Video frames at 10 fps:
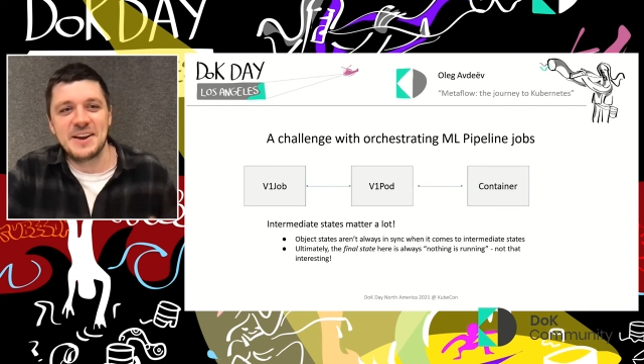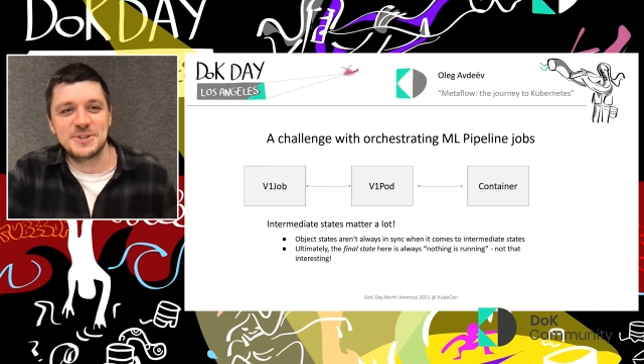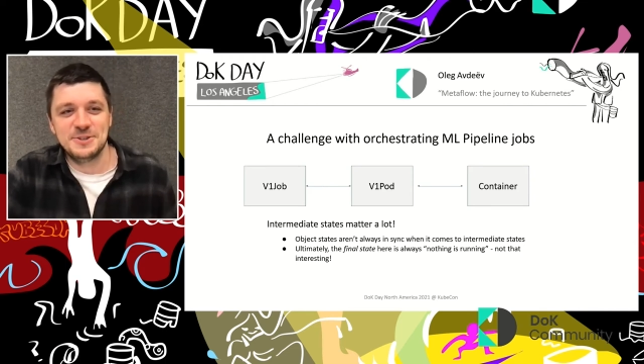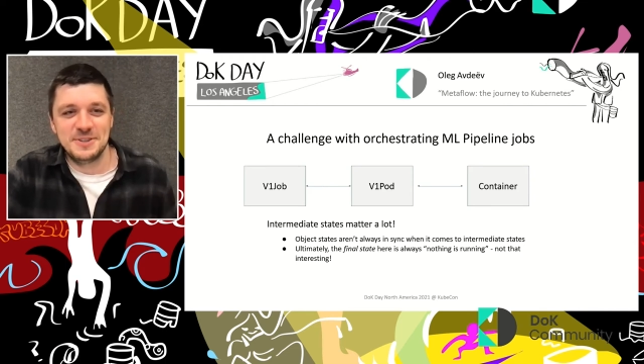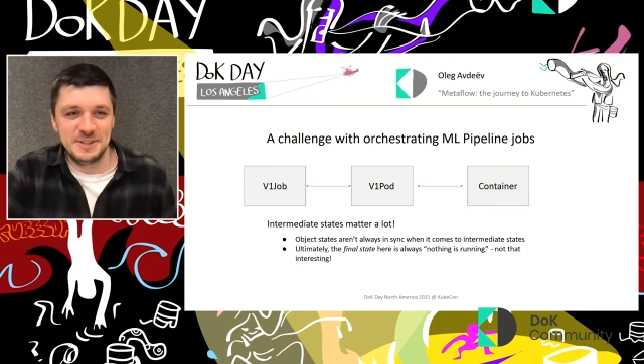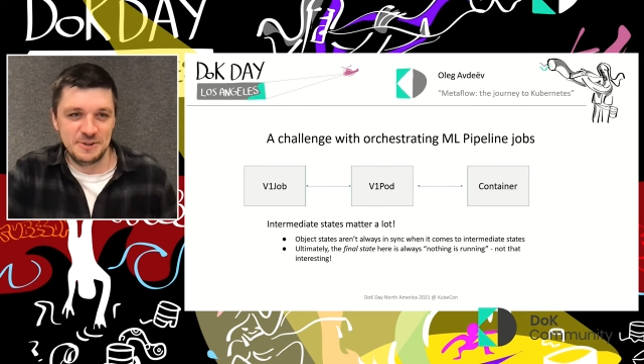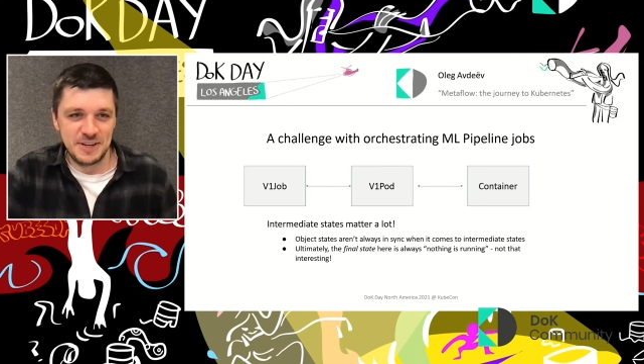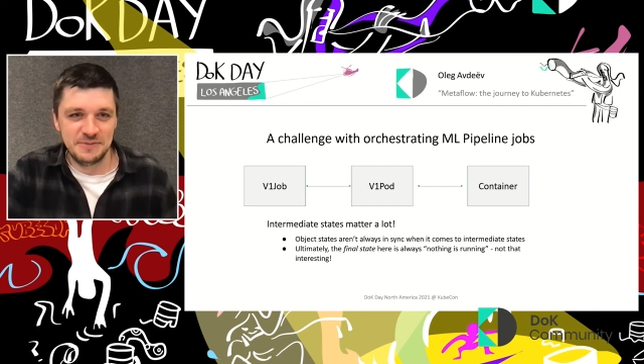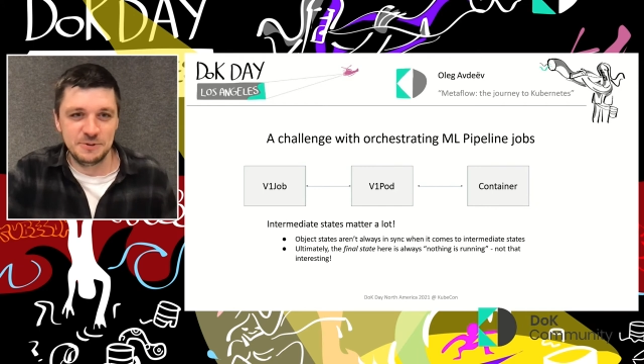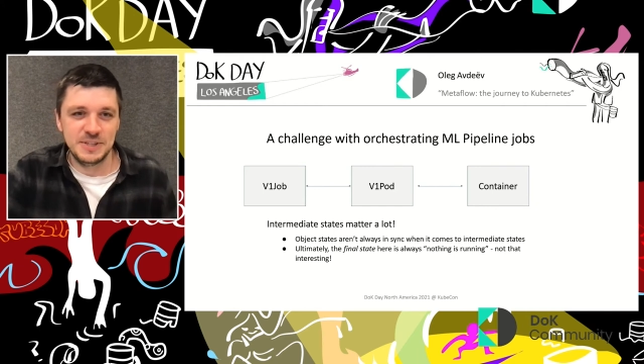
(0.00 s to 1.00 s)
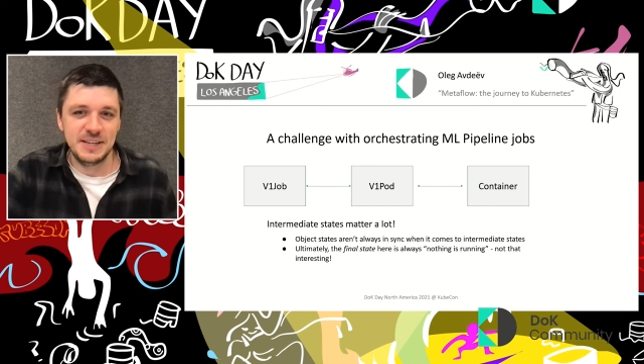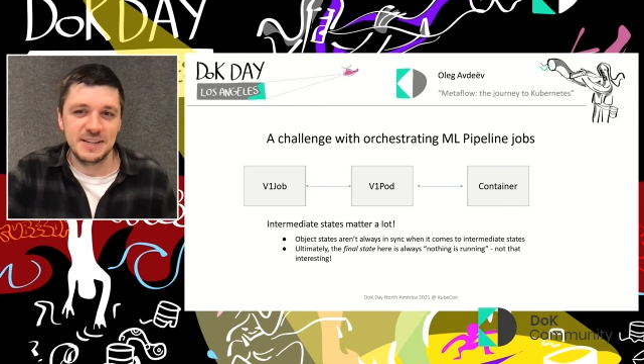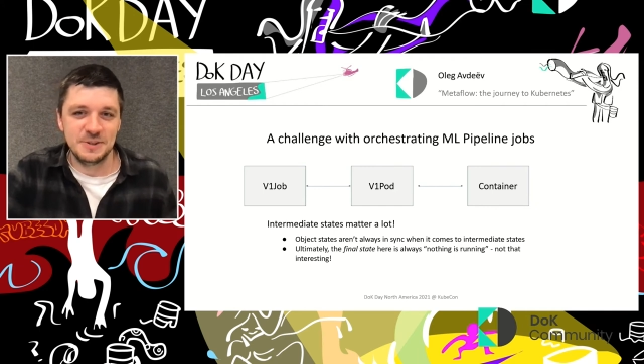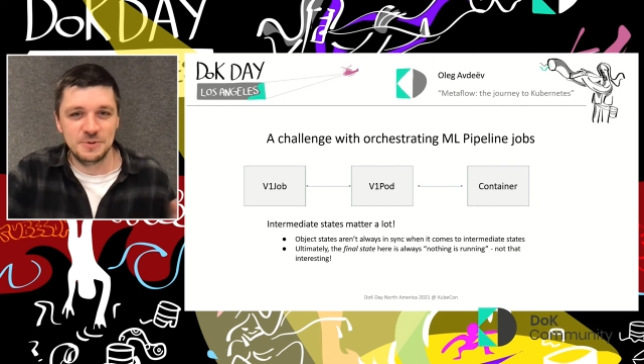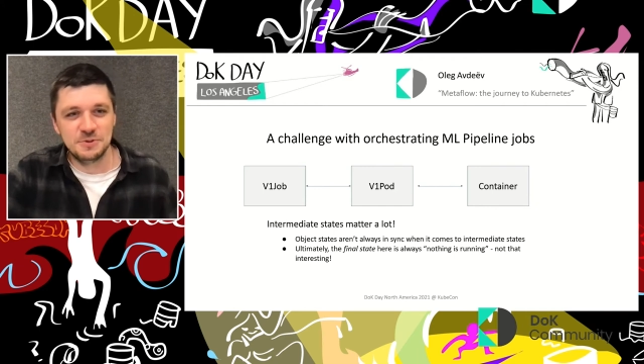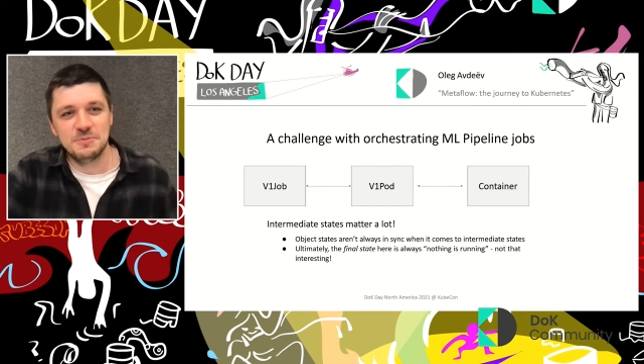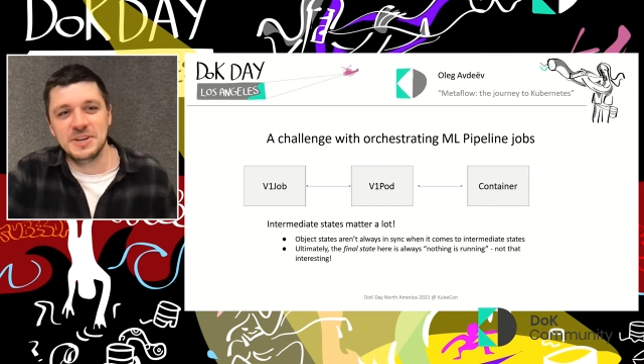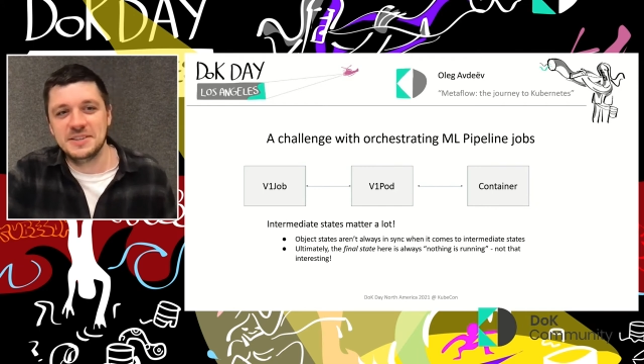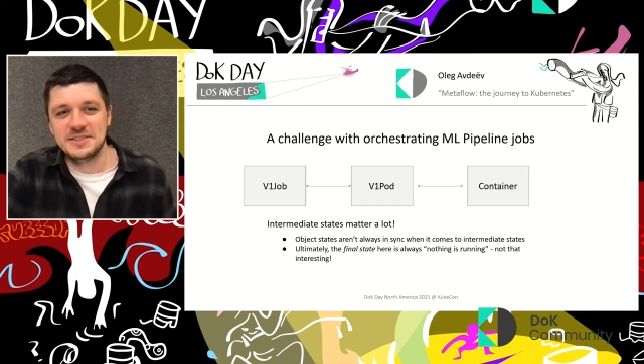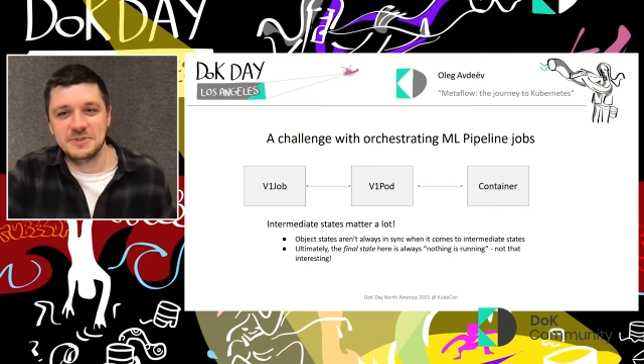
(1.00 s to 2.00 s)
action that you have to take and you want
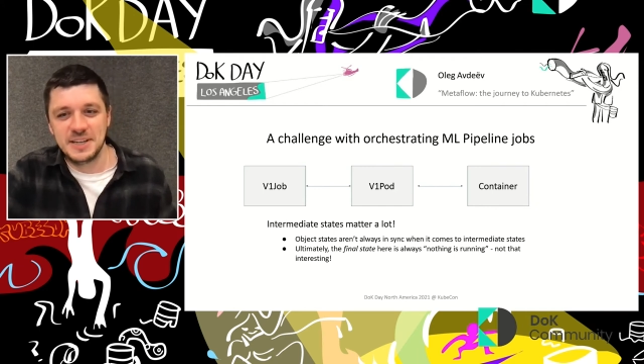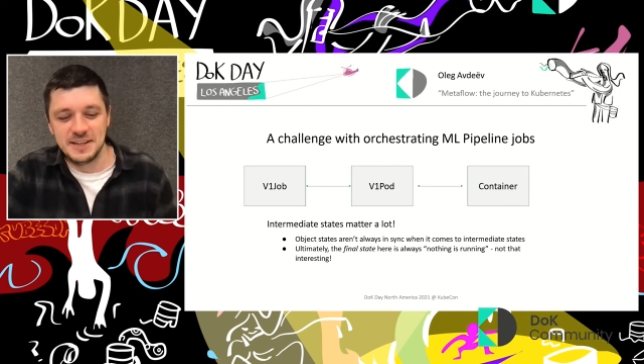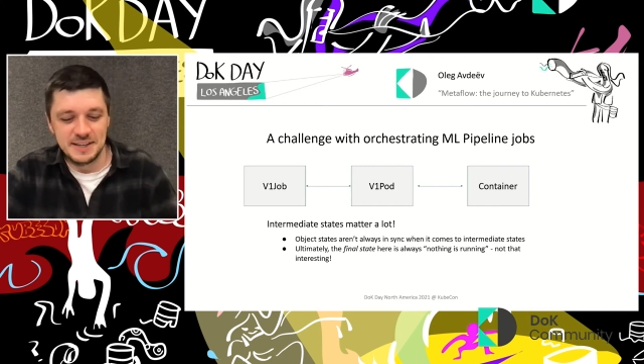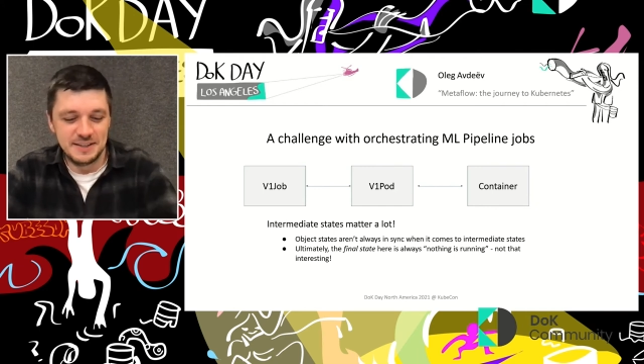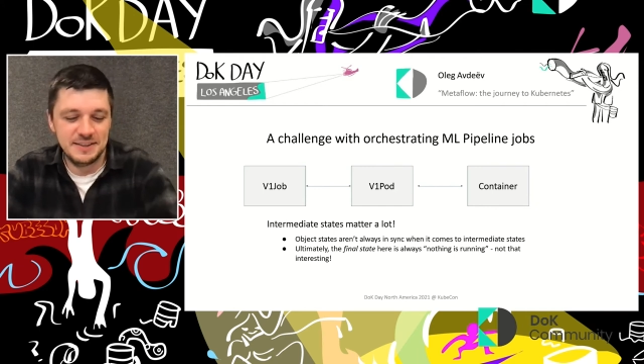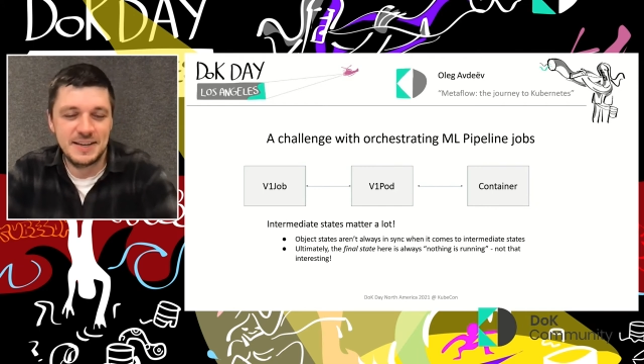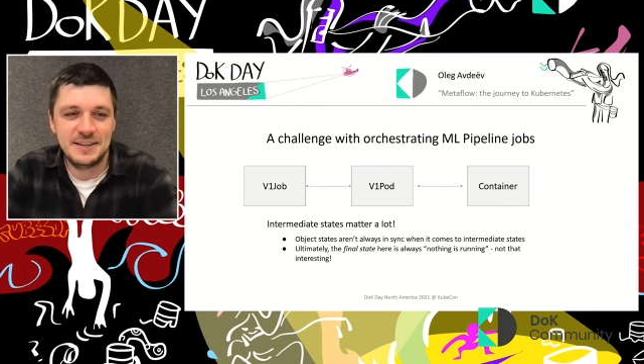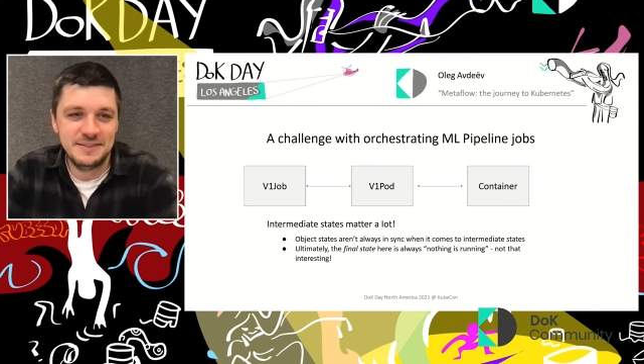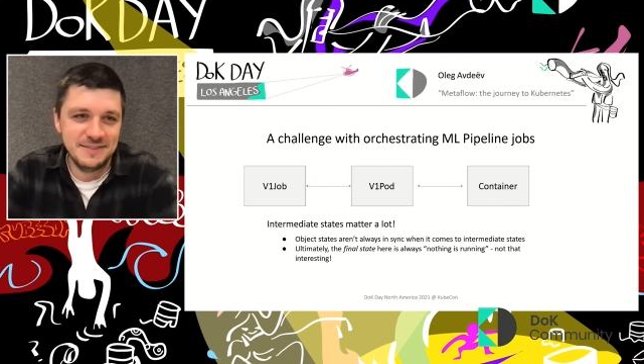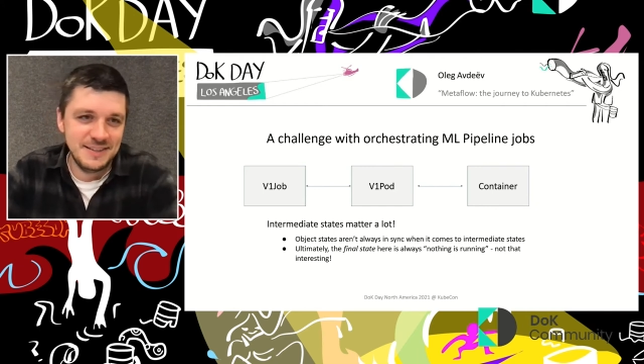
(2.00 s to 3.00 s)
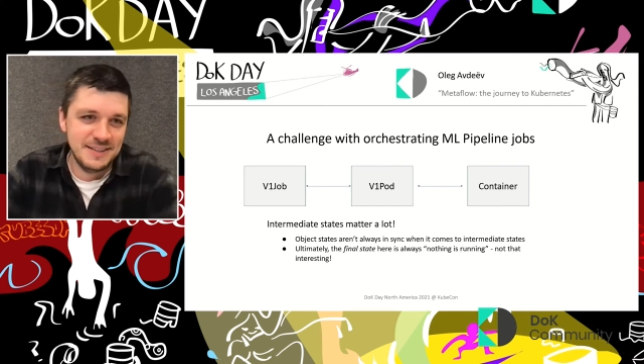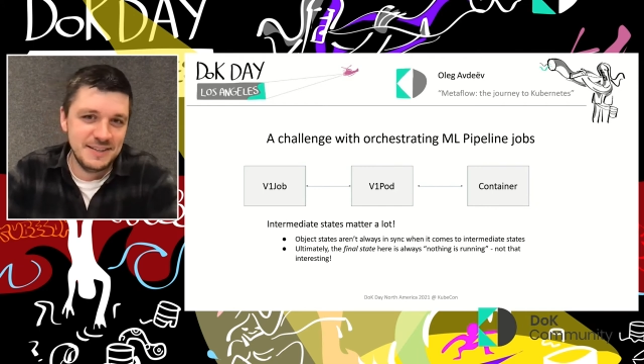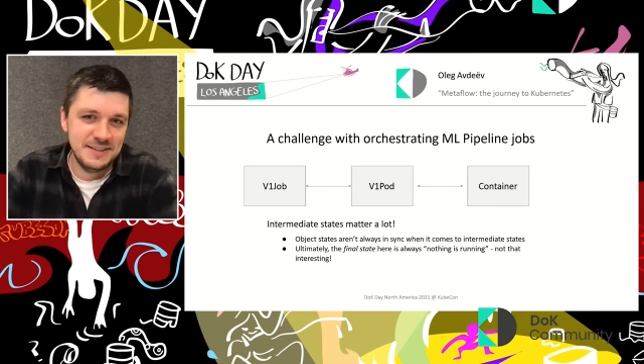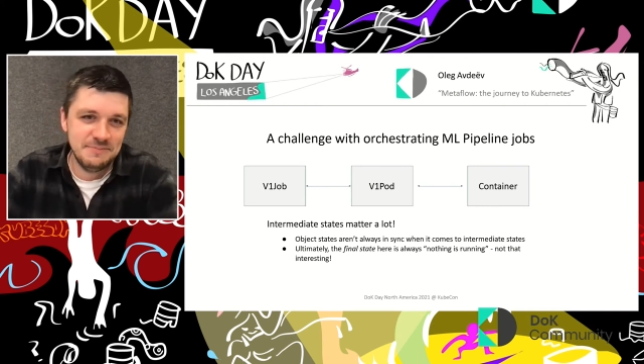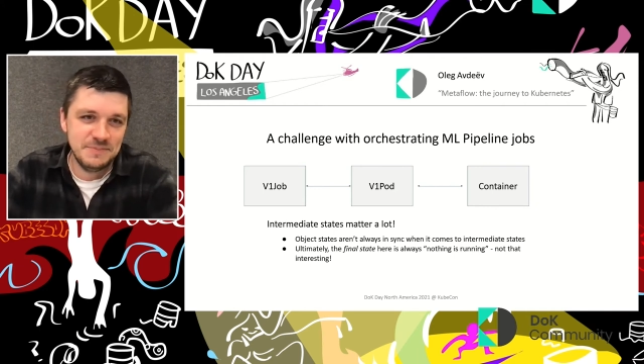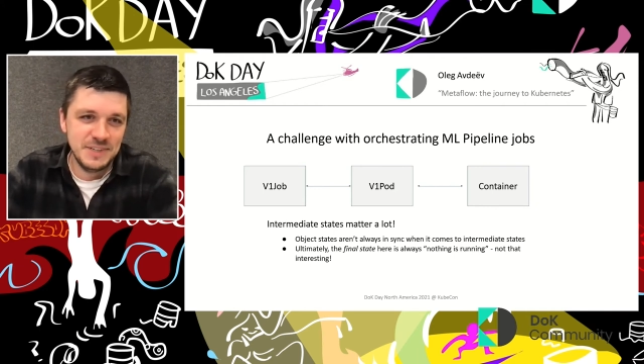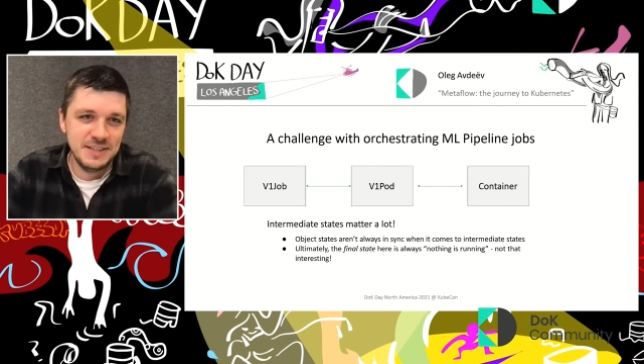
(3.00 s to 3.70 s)
kubernetes to take and then uh,